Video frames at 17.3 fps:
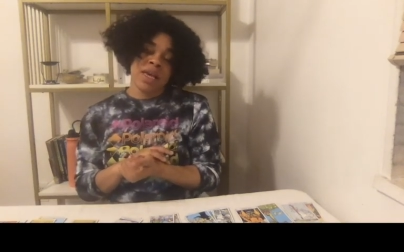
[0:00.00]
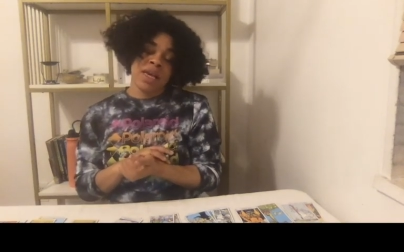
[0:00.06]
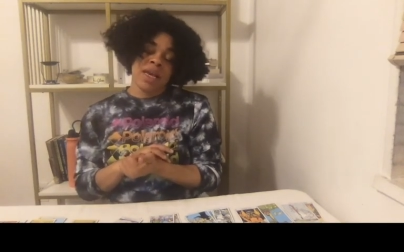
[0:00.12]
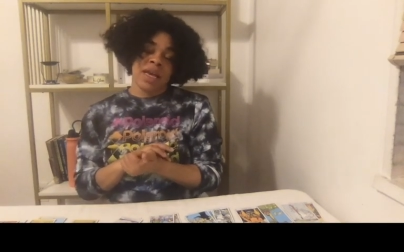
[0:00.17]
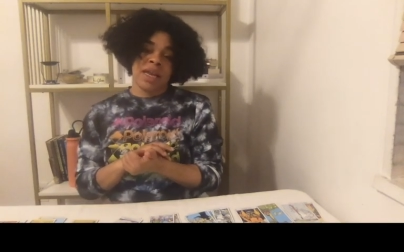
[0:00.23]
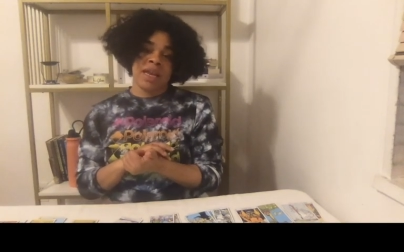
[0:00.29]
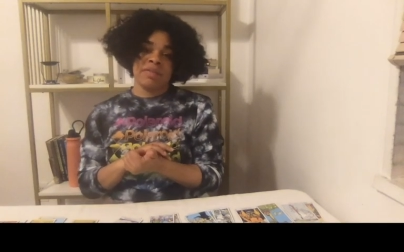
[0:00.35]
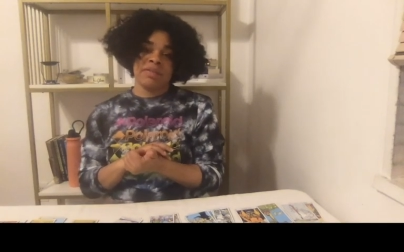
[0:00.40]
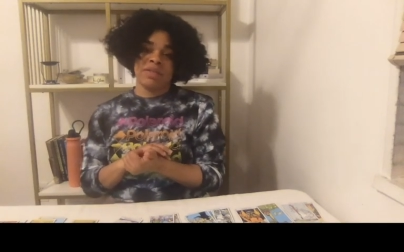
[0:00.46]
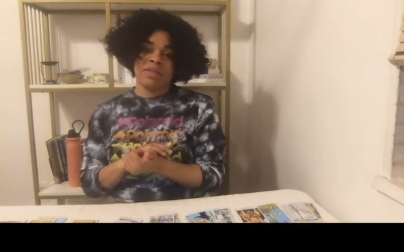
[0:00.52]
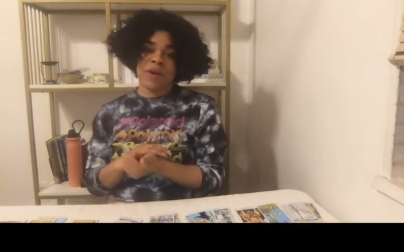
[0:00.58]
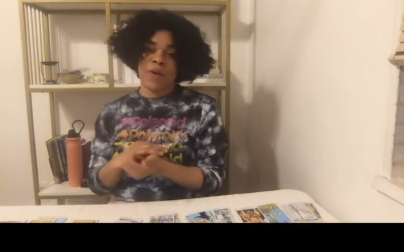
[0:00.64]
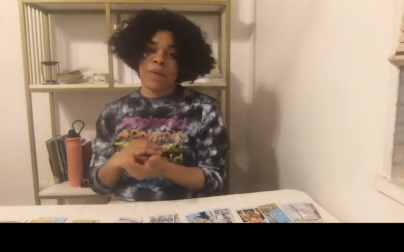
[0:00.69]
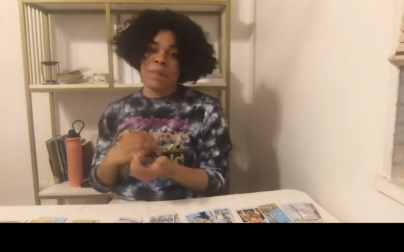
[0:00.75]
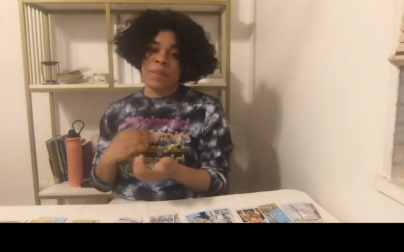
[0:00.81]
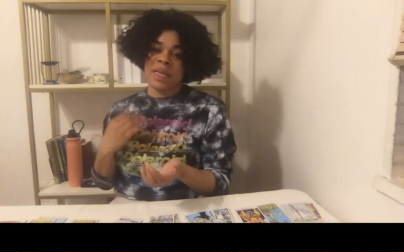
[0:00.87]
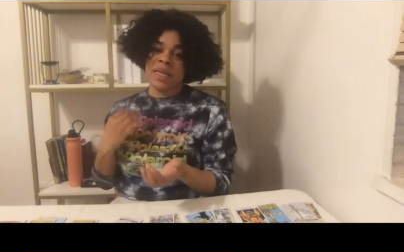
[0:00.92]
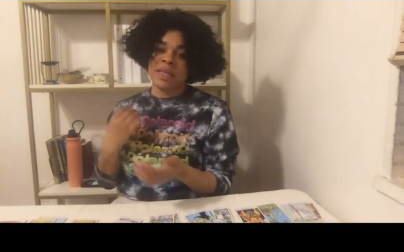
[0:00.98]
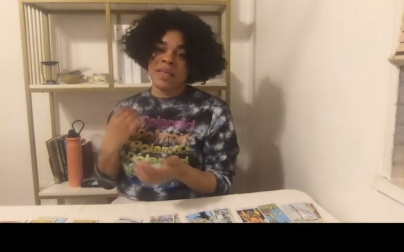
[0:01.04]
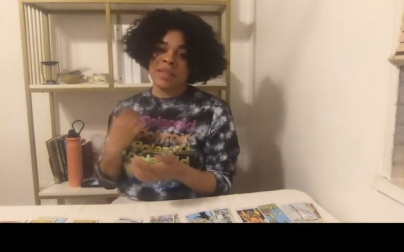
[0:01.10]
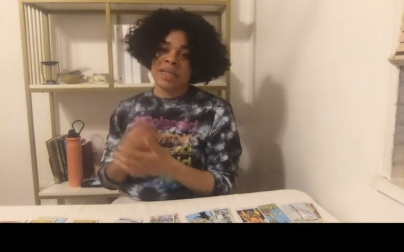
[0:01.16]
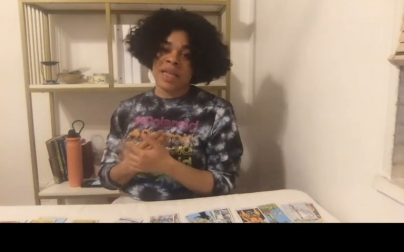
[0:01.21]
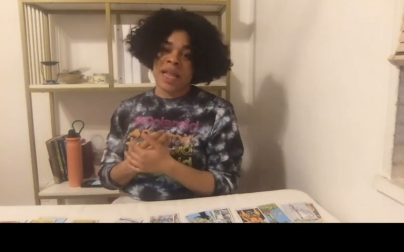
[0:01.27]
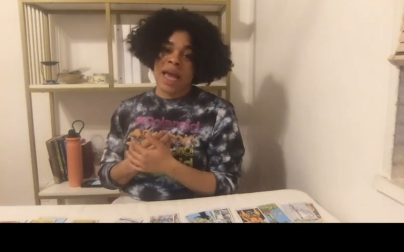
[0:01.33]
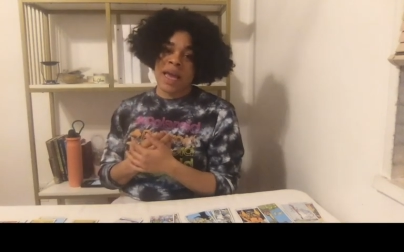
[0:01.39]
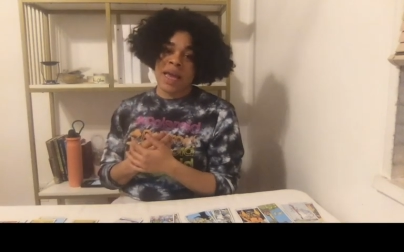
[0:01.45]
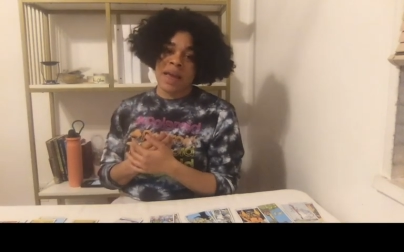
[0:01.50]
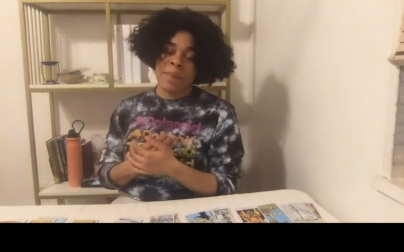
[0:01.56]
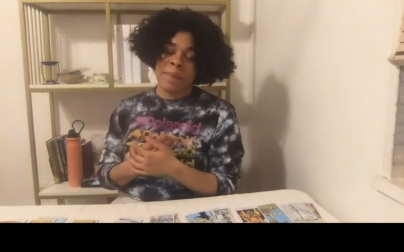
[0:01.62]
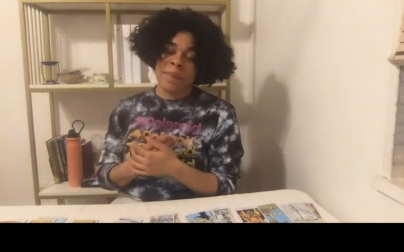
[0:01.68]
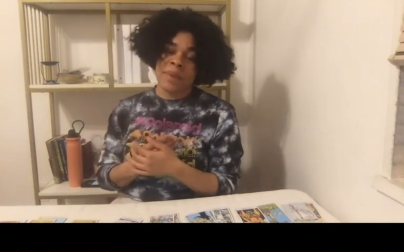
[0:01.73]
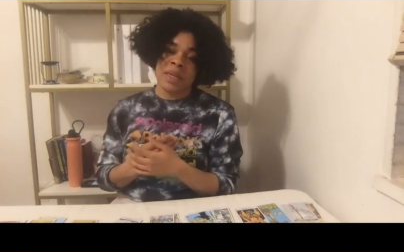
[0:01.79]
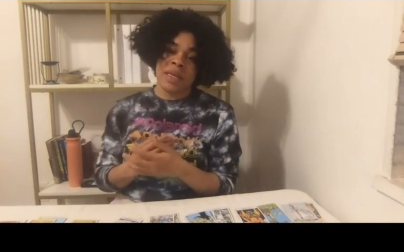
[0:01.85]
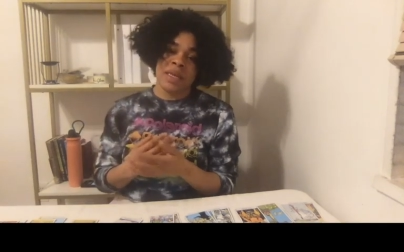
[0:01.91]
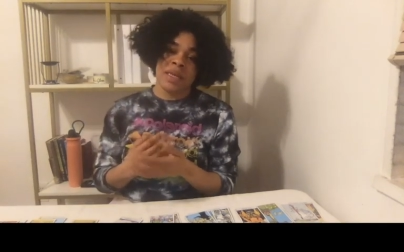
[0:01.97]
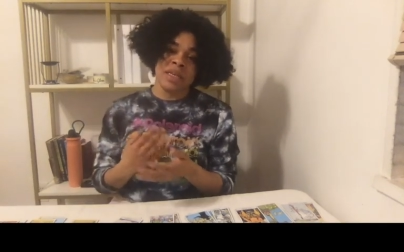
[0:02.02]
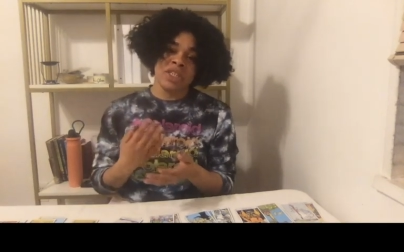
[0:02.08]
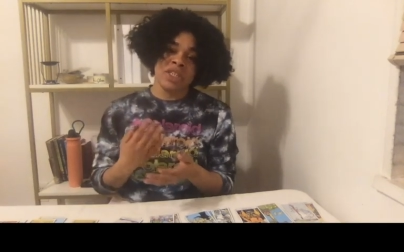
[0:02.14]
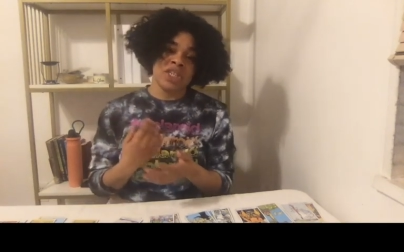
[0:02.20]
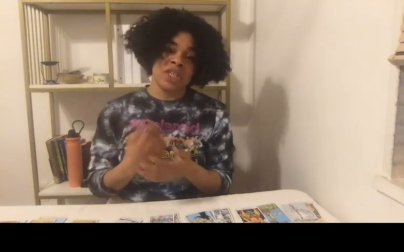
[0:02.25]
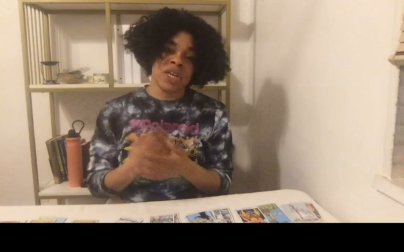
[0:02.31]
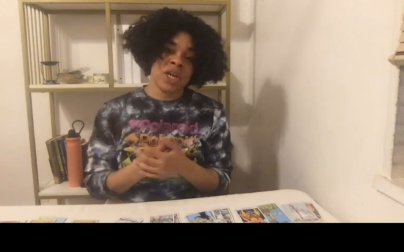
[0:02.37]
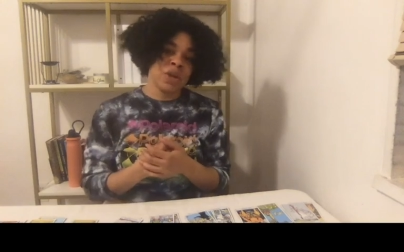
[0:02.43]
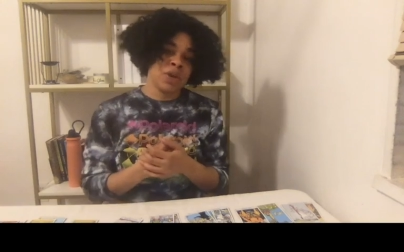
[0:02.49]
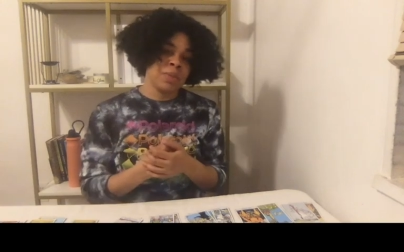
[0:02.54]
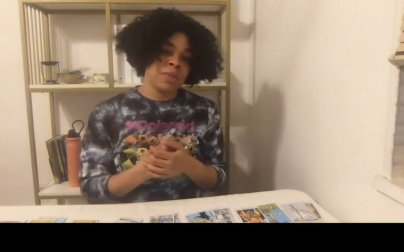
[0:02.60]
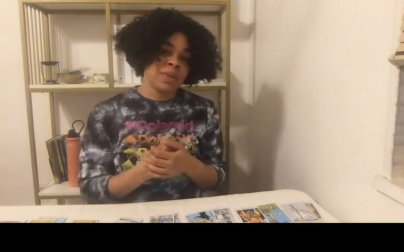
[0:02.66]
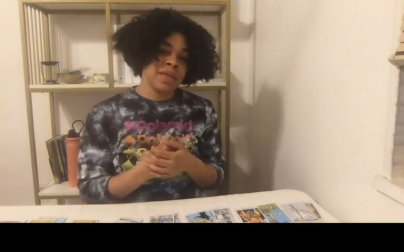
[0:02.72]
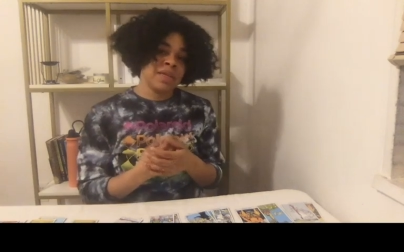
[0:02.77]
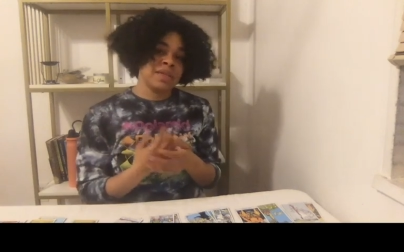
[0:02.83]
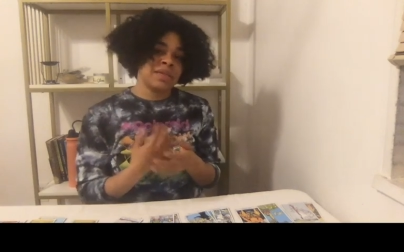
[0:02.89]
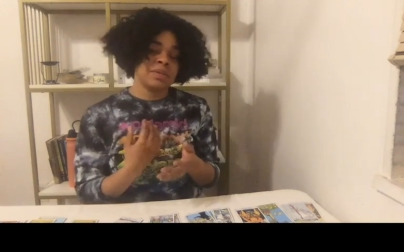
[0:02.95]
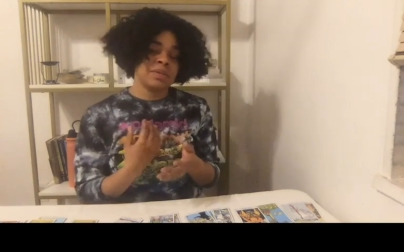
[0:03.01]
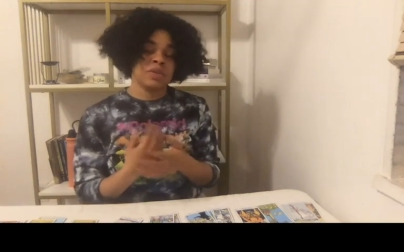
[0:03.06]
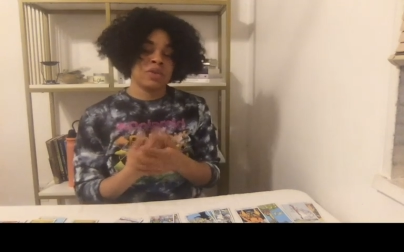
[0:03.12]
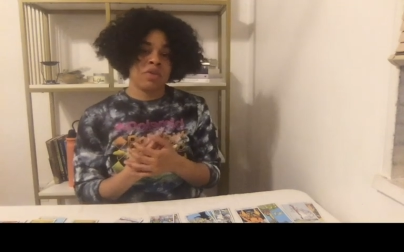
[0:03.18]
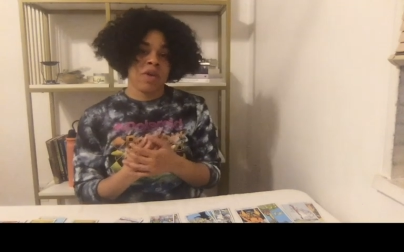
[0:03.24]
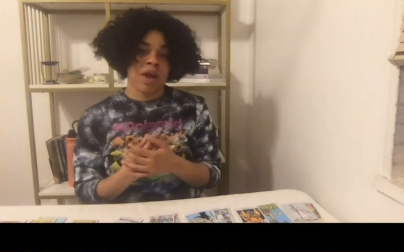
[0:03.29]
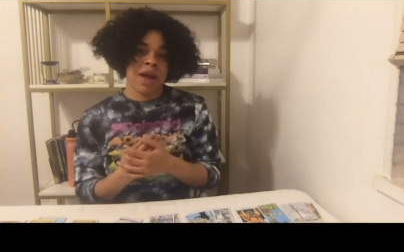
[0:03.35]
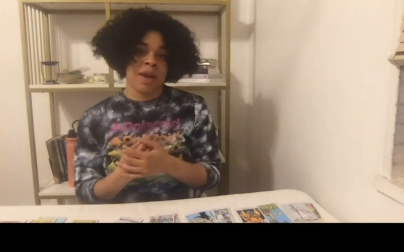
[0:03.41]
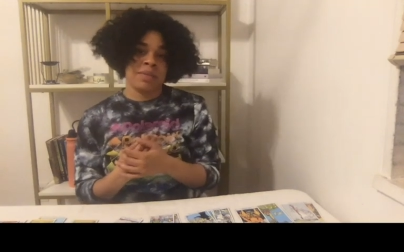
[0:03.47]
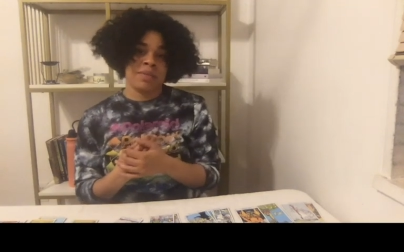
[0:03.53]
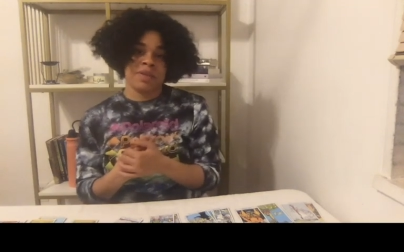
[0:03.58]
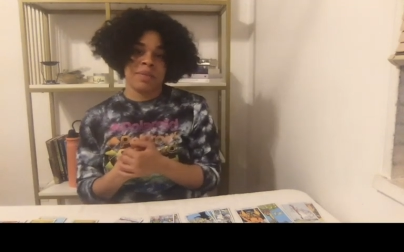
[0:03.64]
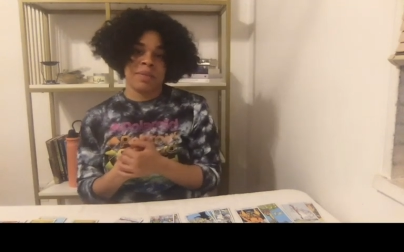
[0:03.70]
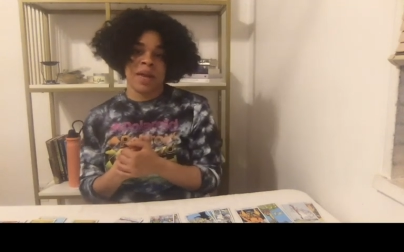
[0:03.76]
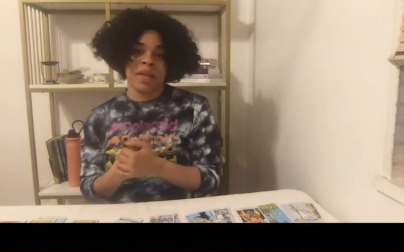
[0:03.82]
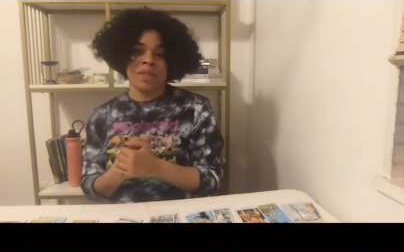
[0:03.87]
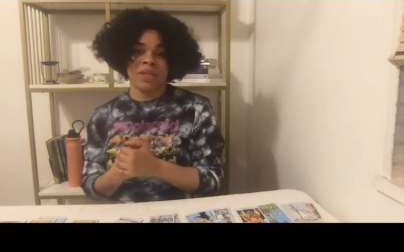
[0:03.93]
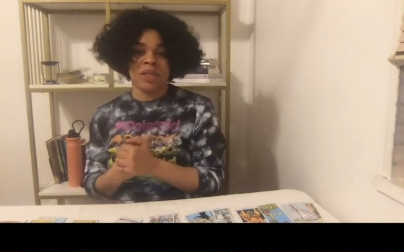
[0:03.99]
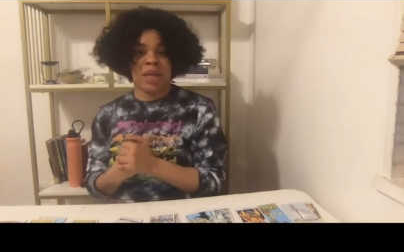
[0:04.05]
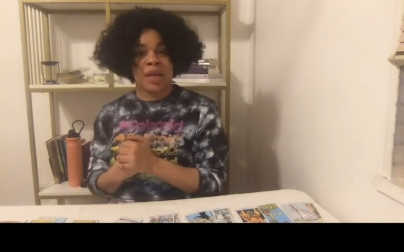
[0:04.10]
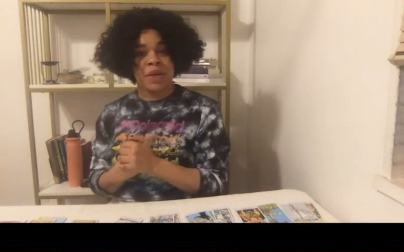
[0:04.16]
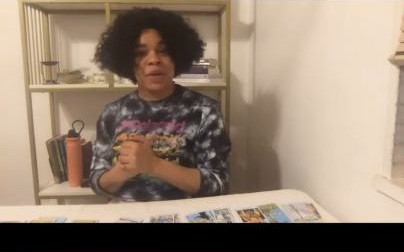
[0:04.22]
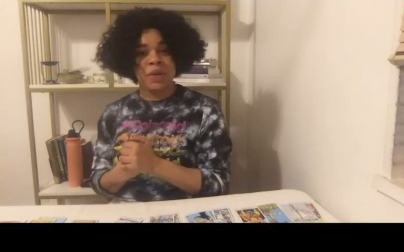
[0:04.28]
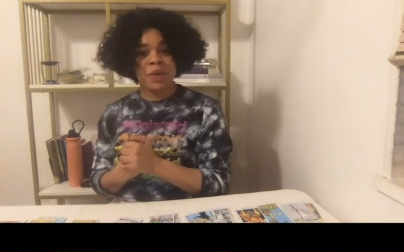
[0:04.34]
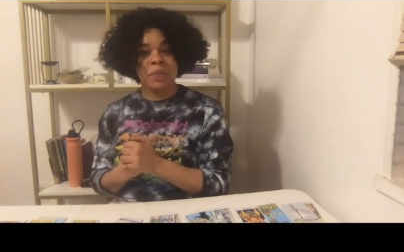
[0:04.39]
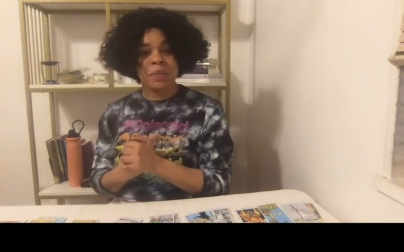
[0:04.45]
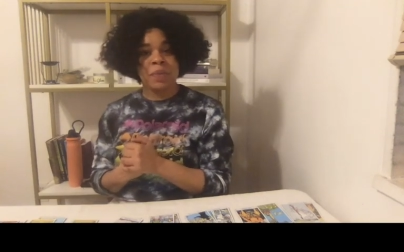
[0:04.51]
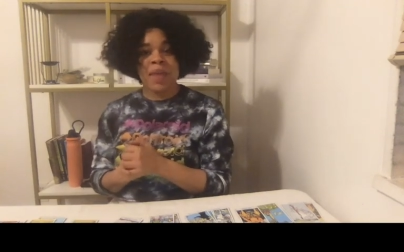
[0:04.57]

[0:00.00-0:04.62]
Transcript: And if so, please like, please share, please subscribe to my channel.